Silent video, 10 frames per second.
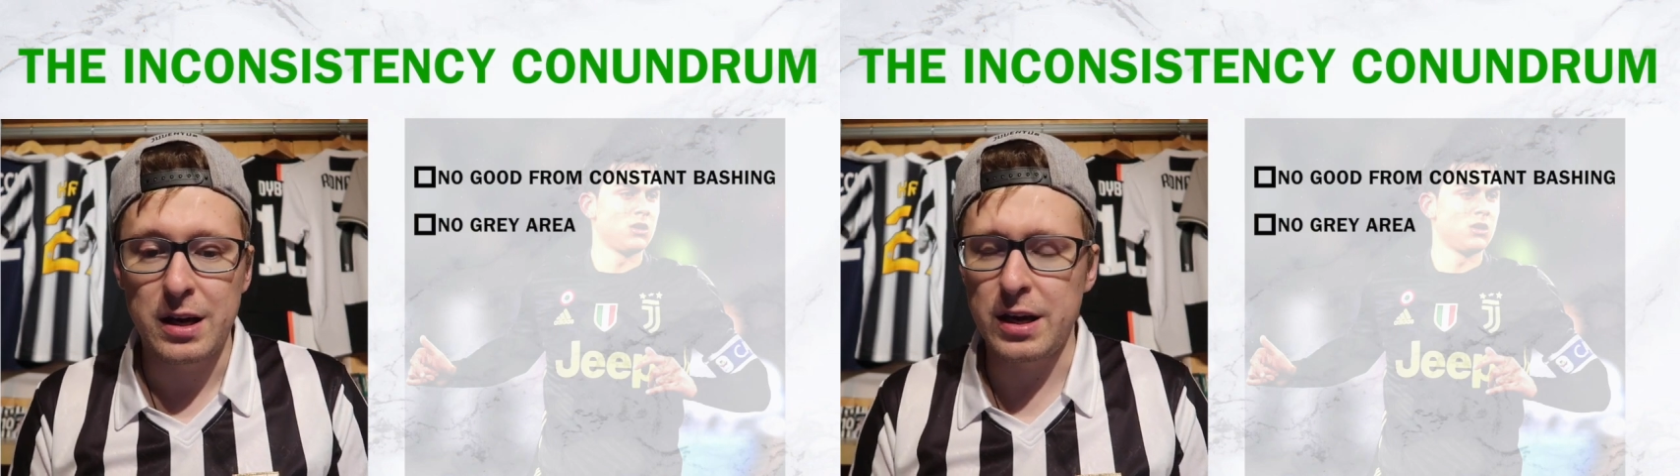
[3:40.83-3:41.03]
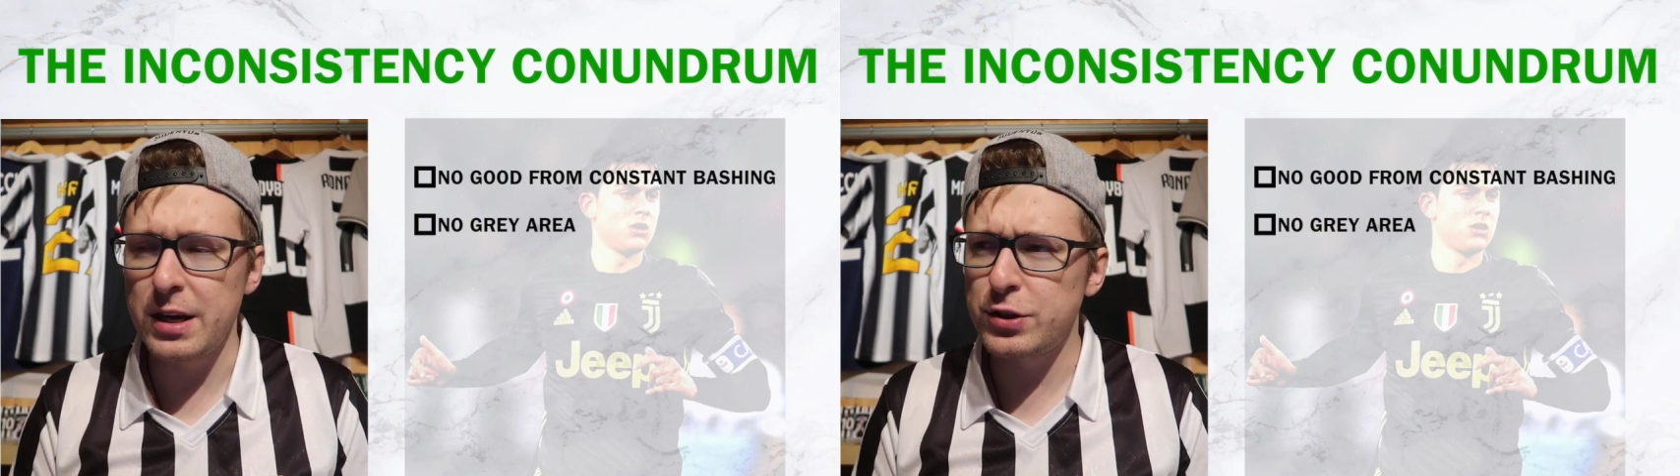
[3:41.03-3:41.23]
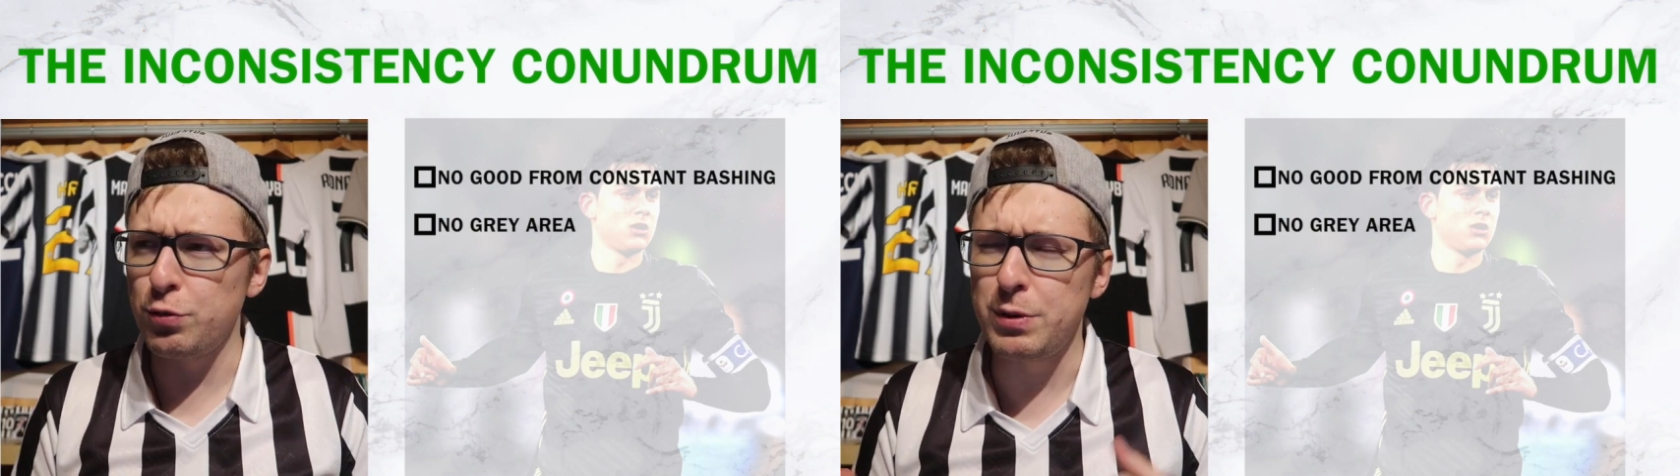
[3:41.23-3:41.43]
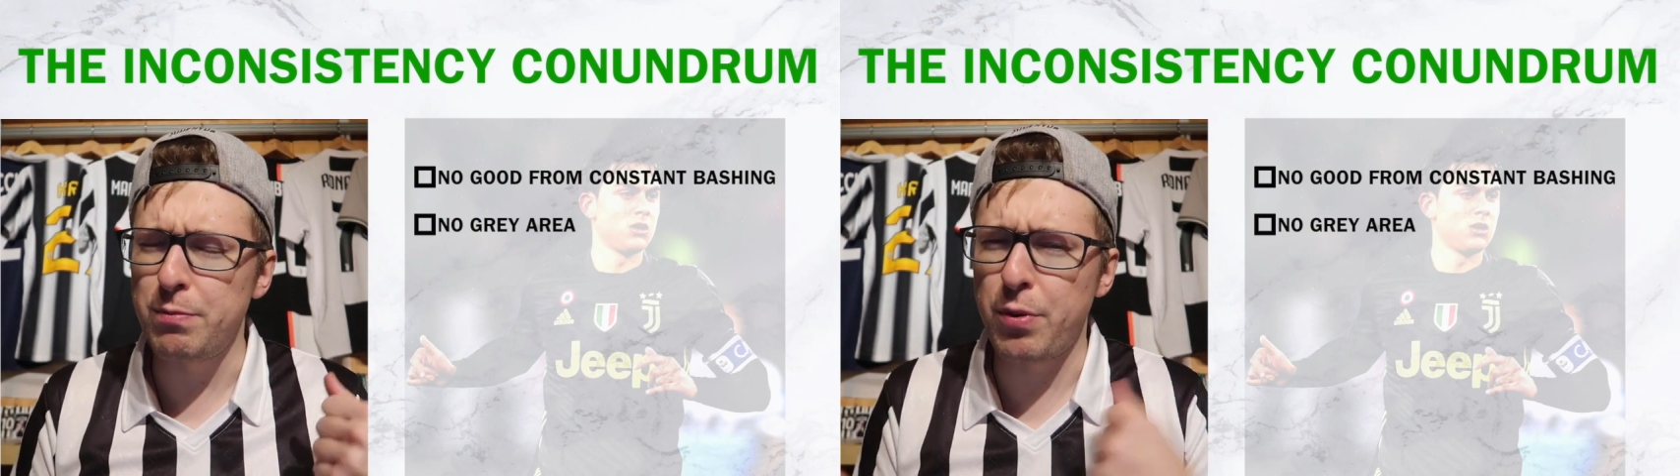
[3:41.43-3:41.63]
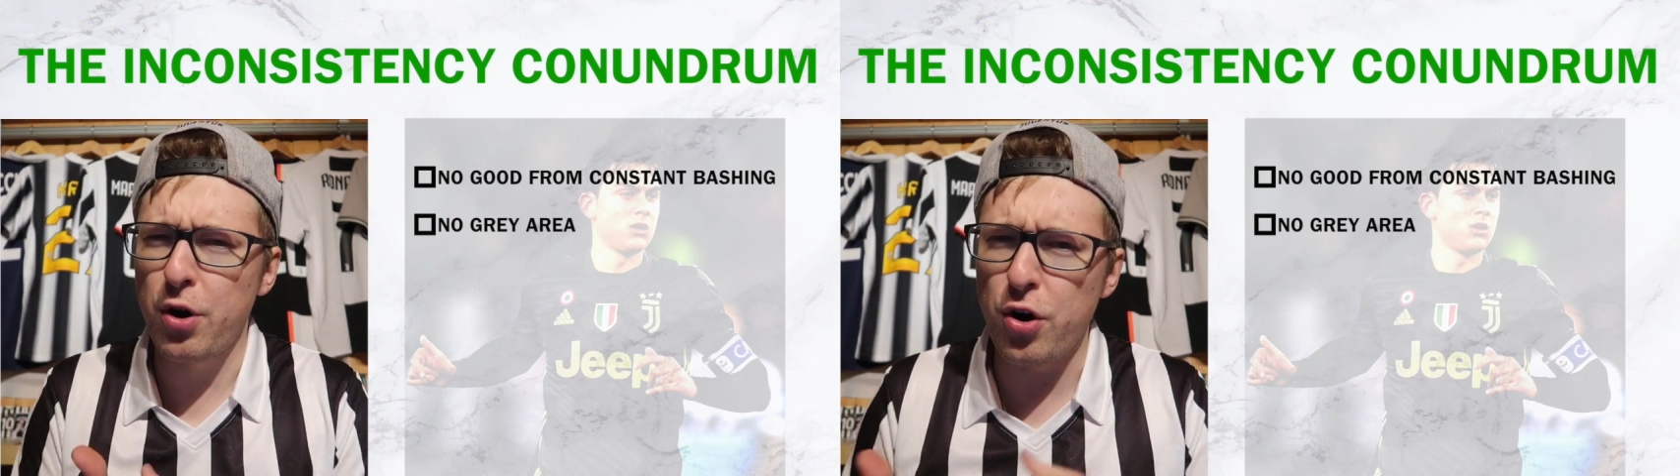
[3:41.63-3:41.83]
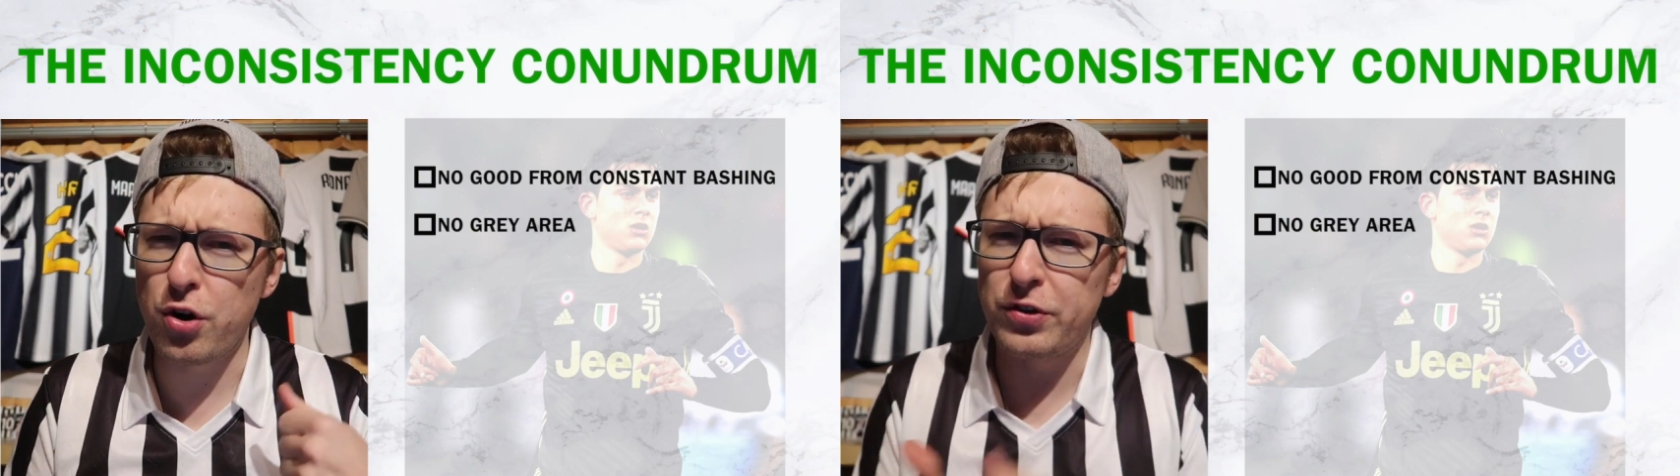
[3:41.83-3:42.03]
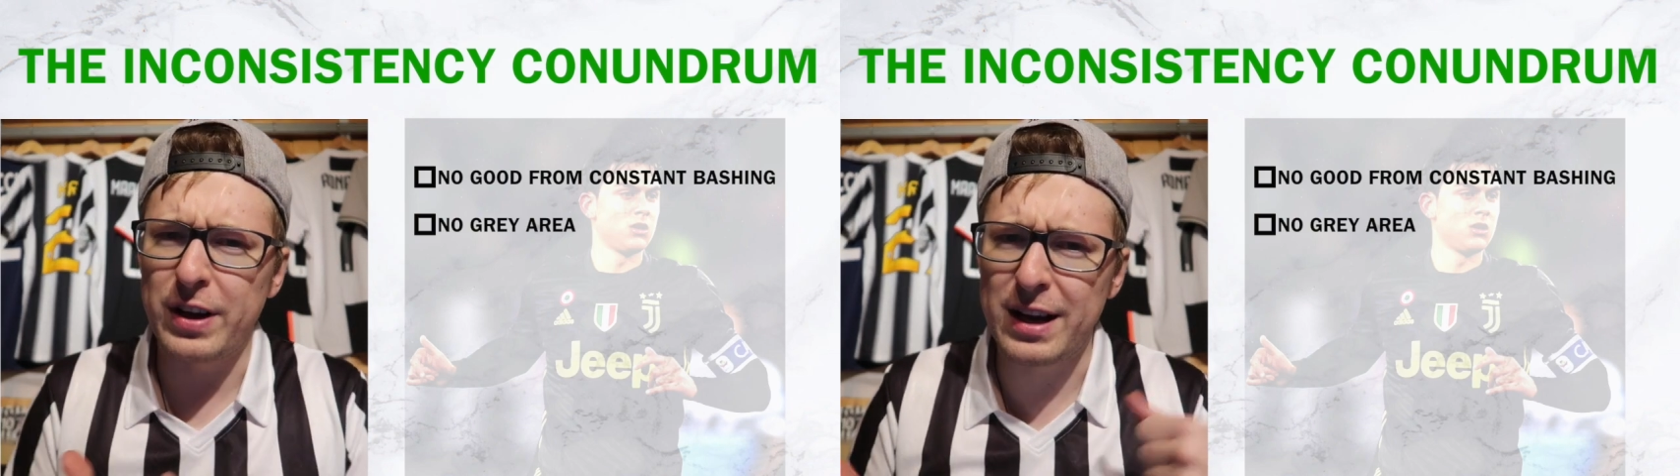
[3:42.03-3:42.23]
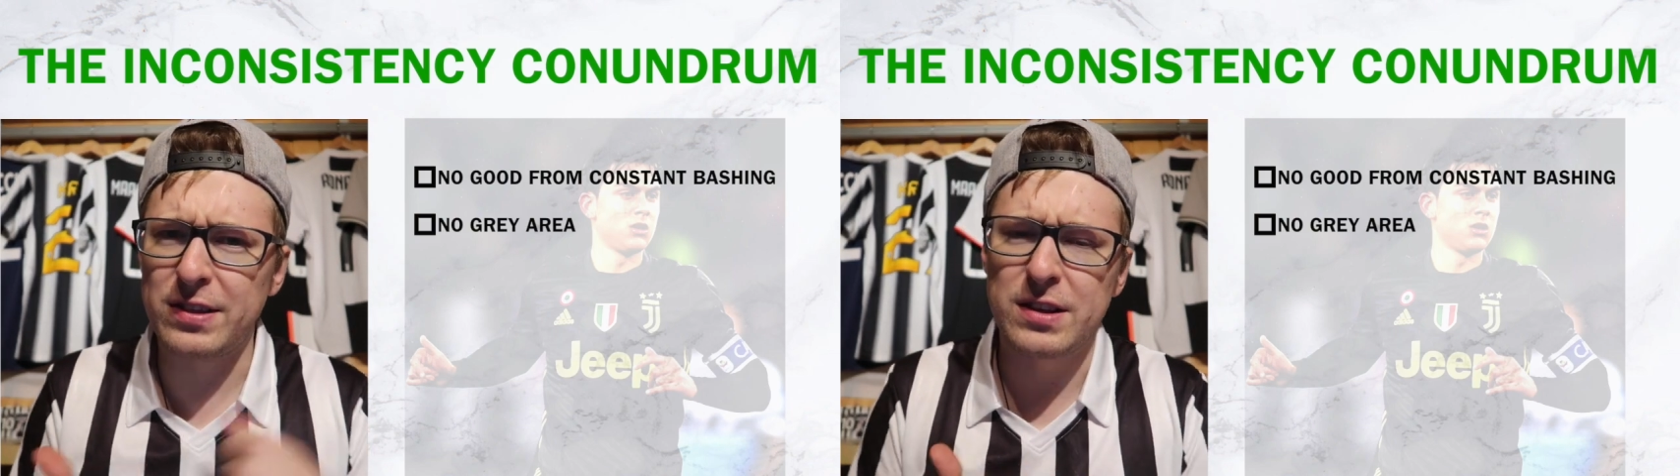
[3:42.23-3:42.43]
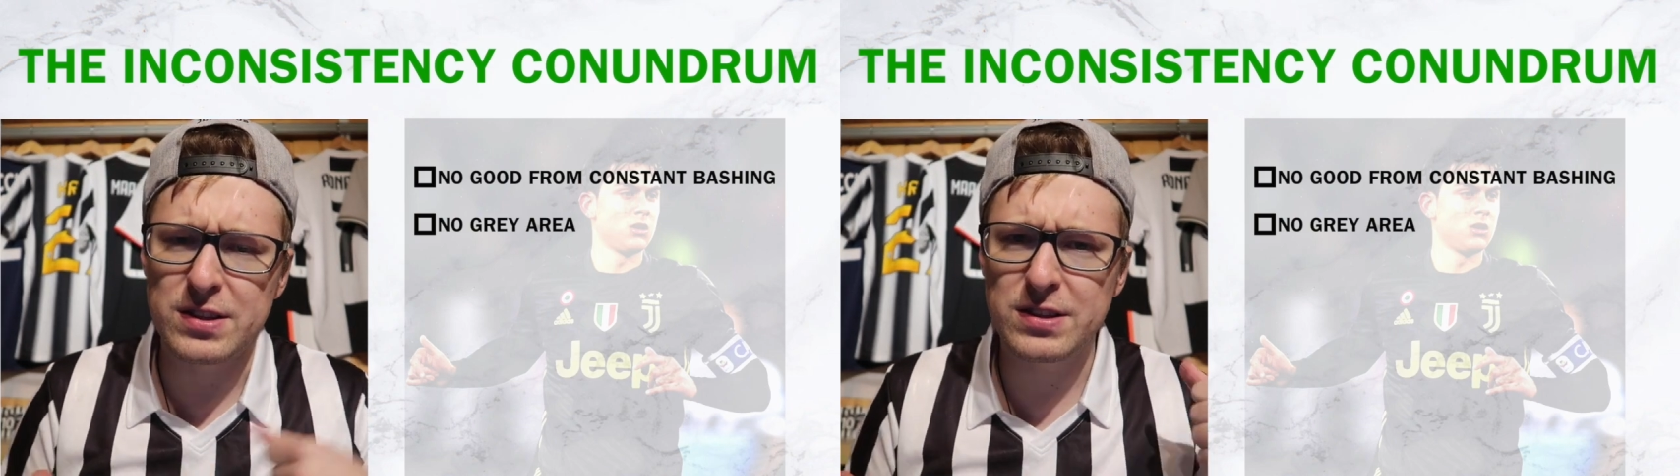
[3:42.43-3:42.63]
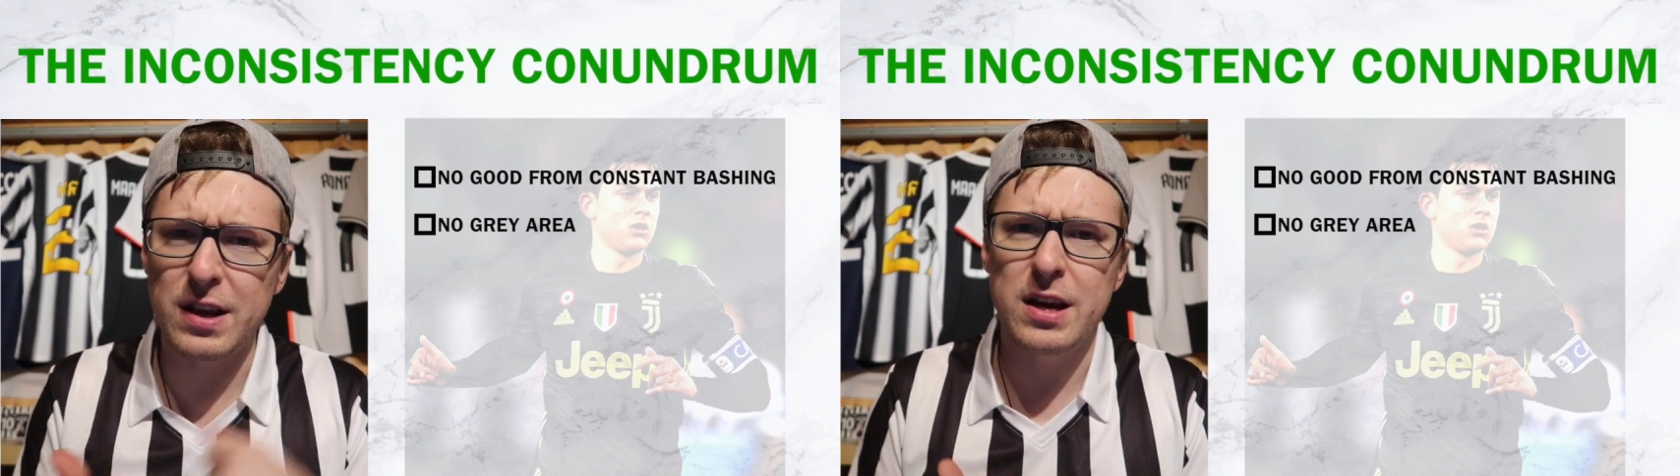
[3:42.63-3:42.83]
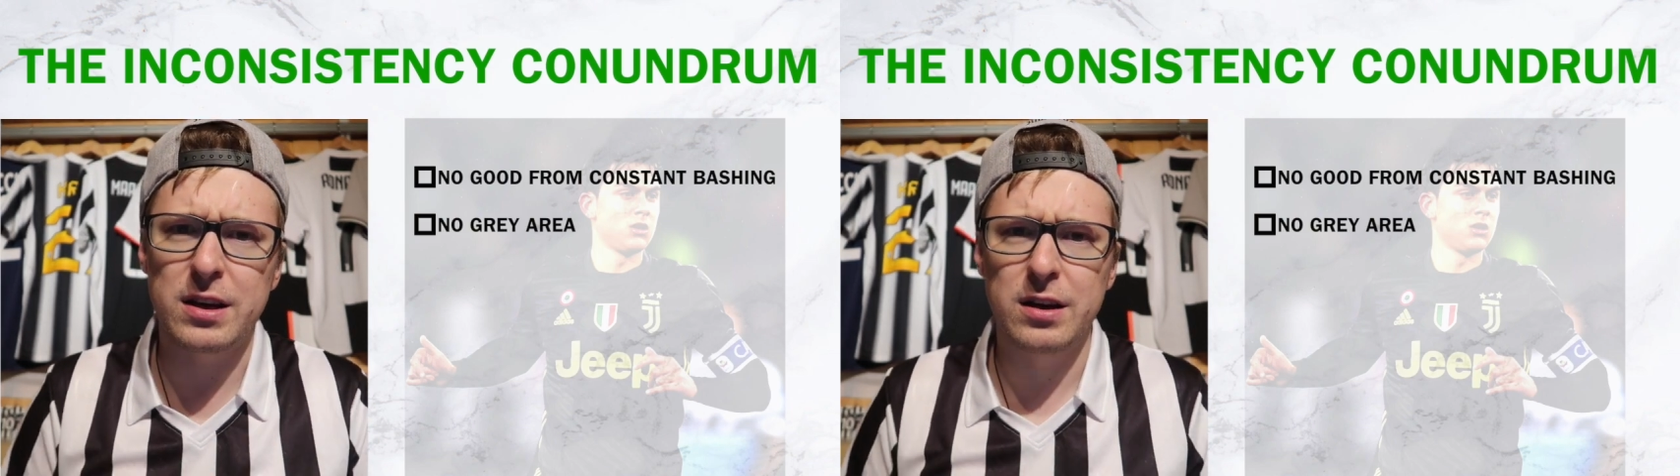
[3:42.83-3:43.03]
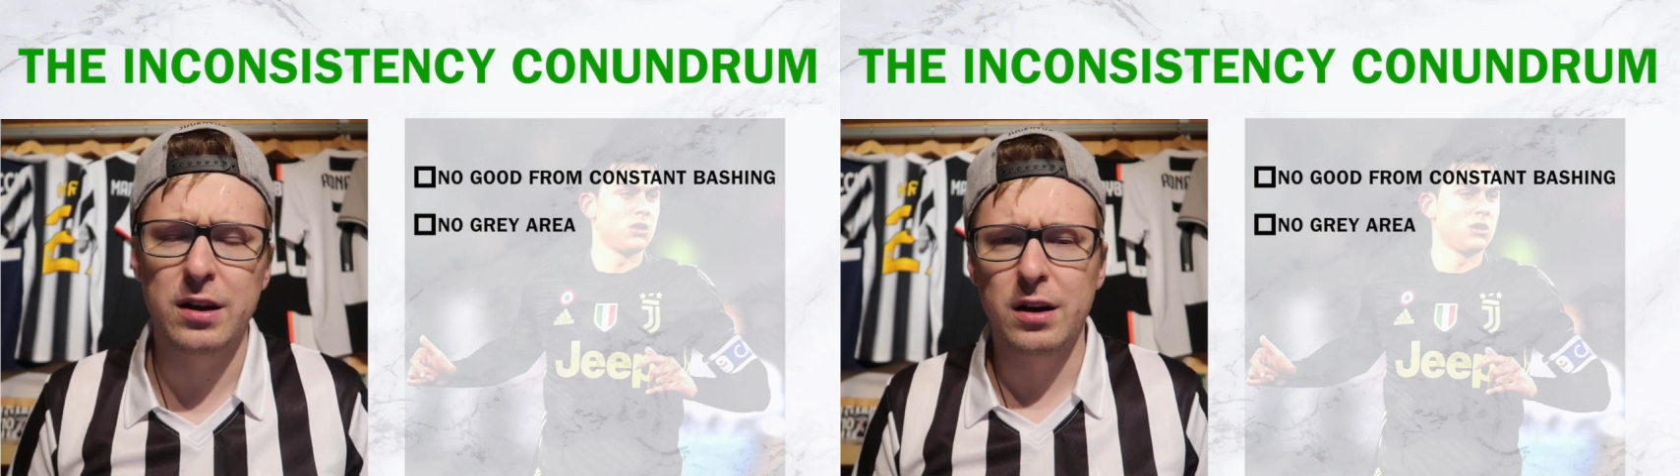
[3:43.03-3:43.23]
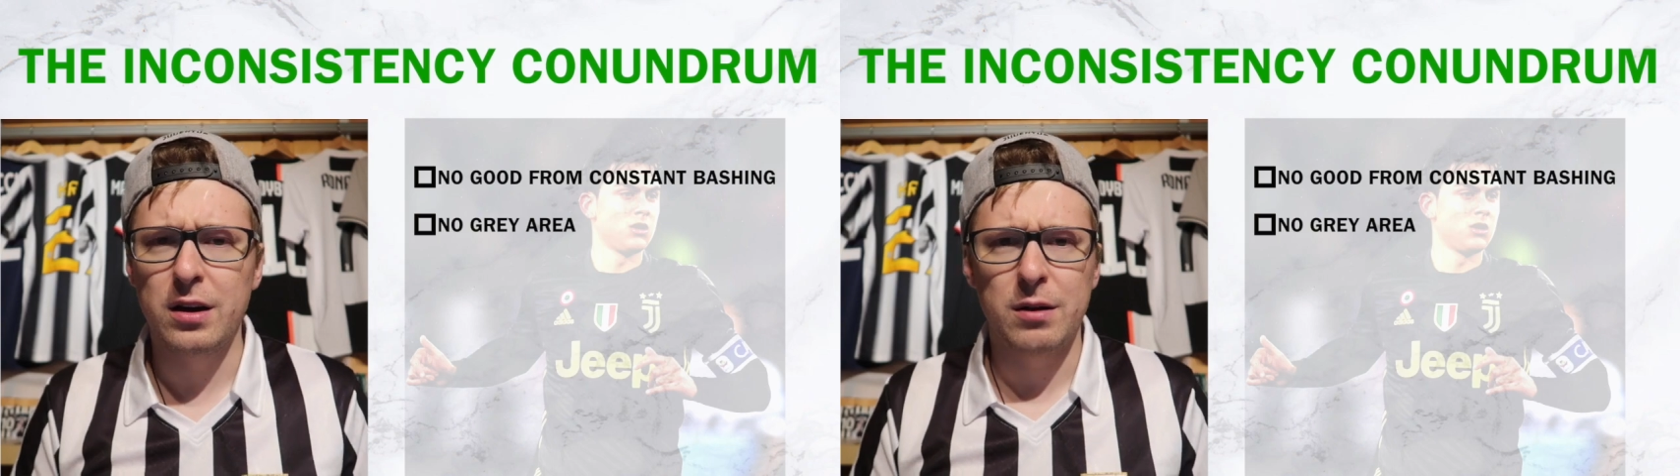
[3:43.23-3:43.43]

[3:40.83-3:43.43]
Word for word: he is to be burned at the stake.